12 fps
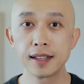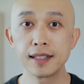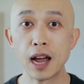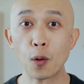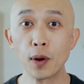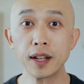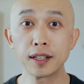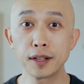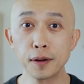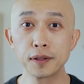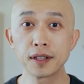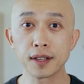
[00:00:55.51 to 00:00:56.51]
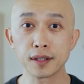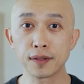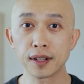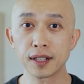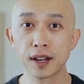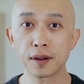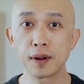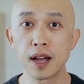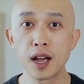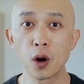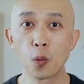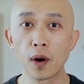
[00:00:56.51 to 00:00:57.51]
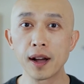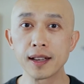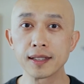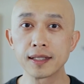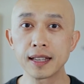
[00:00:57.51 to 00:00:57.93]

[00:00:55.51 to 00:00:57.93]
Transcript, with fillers: Now, what he used in this video was